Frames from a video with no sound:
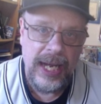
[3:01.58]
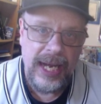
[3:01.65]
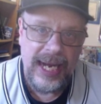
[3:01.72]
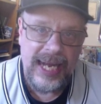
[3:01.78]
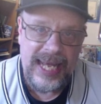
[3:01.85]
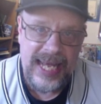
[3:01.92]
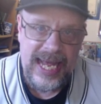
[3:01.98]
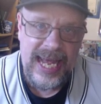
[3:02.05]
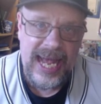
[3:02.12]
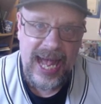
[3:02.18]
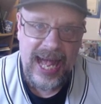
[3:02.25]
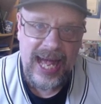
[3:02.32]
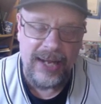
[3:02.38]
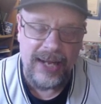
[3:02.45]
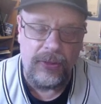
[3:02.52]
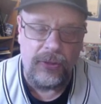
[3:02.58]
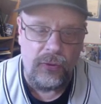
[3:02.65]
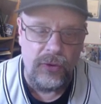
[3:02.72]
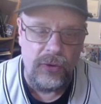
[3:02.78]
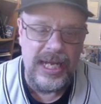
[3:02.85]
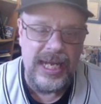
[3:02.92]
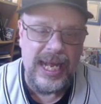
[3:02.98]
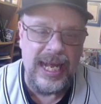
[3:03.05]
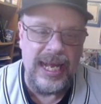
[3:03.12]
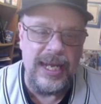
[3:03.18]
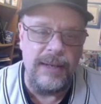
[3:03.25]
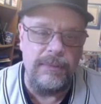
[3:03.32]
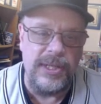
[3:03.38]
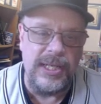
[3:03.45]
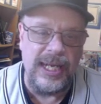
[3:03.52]
He had three
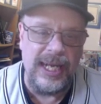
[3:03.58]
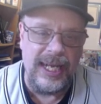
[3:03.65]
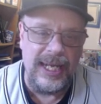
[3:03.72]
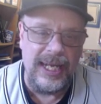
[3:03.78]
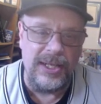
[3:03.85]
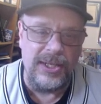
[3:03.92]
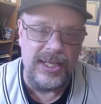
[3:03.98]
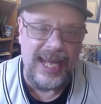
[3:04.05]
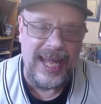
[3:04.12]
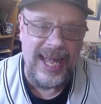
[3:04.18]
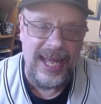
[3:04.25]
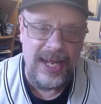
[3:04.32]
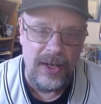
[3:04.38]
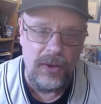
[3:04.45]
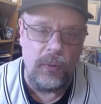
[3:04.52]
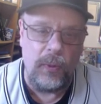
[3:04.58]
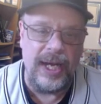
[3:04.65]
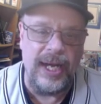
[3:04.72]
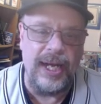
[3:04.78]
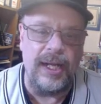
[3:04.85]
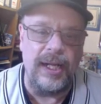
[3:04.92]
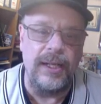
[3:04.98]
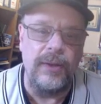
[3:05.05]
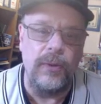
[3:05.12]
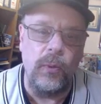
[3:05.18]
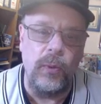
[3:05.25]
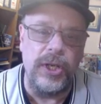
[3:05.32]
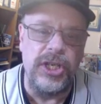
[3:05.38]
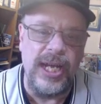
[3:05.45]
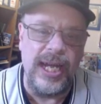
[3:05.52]
games against Endwell,
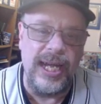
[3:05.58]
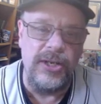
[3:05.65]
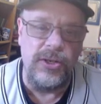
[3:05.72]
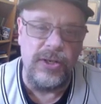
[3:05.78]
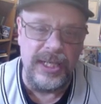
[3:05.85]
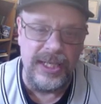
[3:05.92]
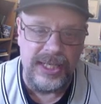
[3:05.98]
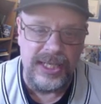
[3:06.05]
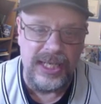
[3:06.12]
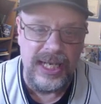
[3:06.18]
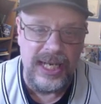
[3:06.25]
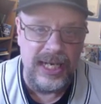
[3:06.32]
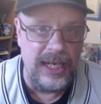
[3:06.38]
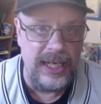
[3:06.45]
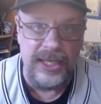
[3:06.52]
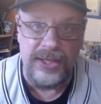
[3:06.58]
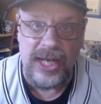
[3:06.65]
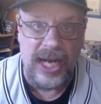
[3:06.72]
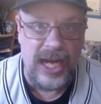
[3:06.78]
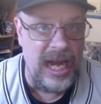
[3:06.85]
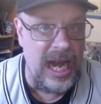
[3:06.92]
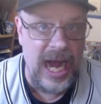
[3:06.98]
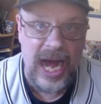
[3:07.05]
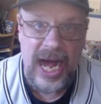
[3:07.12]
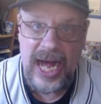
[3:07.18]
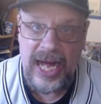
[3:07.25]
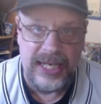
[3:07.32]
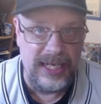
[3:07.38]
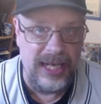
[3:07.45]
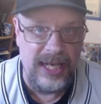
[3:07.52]
which, as you can see, is
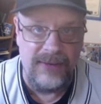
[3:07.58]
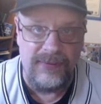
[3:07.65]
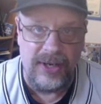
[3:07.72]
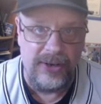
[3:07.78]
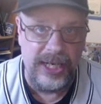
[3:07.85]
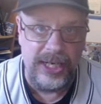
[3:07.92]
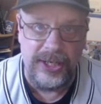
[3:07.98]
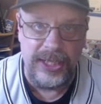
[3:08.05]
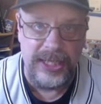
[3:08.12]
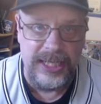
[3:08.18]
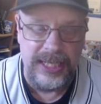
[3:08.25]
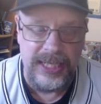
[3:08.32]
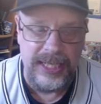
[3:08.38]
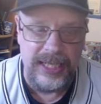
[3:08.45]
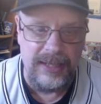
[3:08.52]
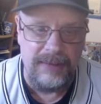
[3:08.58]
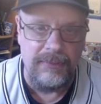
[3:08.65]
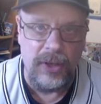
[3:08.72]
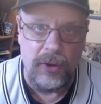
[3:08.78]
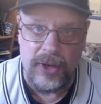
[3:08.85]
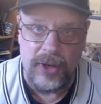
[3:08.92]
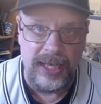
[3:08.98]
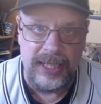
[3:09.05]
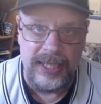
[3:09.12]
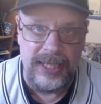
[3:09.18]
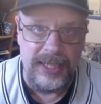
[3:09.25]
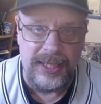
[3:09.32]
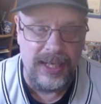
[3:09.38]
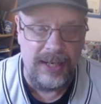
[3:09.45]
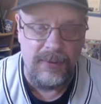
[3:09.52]
not a very good team, or at
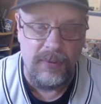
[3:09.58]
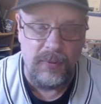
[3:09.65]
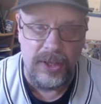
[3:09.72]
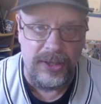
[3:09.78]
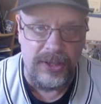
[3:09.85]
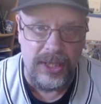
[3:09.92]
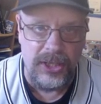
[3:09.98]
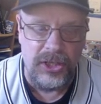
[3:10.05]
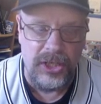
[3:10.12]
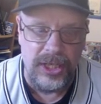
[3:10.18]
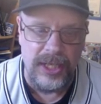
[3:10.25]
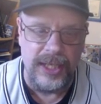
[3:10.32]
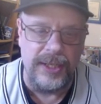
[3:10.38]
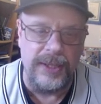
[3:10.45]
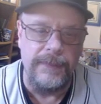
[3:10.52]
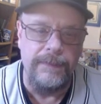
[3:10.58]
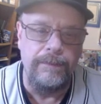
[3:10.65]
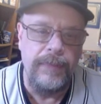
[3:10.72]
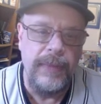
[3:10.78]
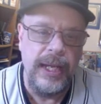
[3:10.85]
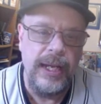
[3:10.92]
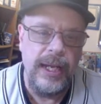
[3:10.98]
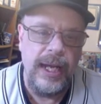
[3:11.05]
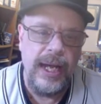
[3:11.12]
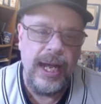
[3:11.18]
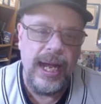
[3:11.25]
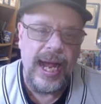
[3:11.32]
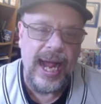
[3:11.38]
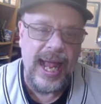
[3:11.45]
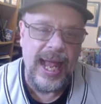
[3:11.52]
least they weren't this year.
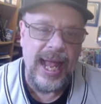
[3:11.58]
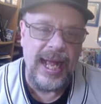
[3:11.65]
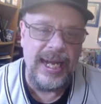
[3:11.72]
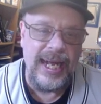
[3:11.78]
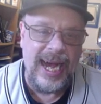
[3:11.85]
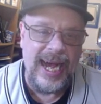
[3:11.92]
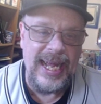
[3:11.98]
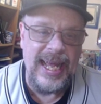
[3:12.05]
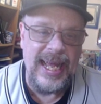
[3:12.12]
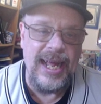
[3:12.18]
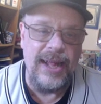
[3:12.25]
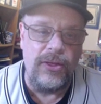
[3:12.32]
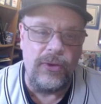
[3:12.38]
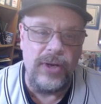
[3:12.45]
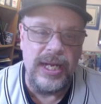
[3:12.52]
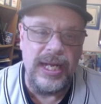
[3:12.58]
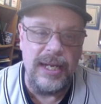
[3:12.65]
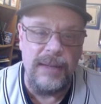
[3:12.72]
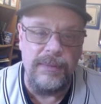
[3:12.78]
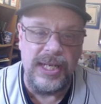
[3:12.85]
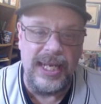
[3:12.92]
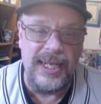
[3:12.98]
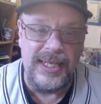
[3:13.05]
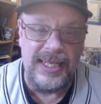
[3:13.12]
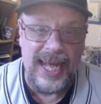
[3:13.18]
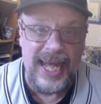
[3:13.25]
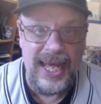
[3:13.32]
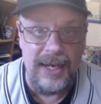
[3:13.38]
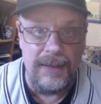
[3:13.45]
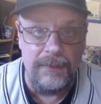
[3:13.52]
And I had three games against
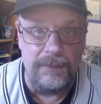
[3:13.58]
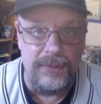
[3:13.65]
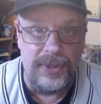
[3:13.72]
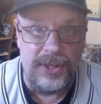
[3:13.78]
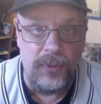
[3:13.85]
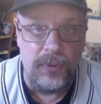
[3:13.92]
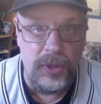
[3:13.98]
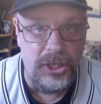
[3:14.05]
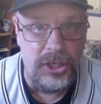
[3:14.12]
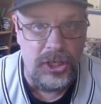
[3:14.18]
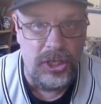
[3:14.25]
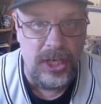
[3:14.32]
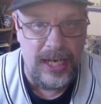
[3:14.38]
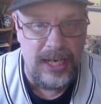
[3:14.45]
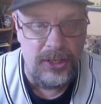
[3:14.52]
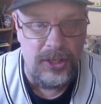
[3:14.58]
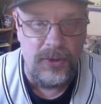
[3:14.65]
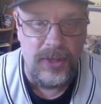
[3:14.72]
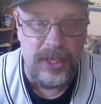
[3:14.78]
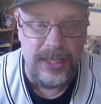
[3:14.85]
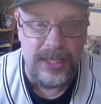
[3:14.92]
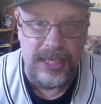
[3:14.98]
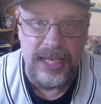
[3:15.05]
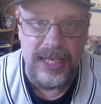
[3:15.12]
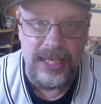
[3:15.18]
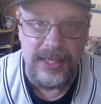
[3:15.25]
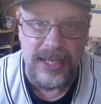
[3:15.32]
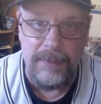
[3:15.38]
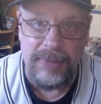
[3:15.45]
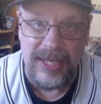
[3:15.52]
Adams, which, as you can see,
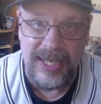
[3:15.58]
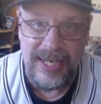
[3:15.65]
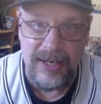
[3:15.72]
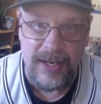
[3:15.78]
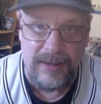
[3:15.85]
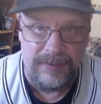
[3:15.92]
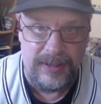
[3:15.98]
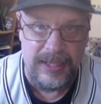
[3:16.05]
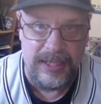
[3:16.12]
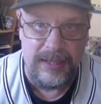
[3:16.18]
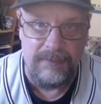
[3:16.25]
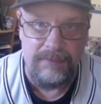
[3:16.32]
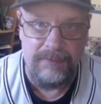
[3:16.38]
is a playoff team.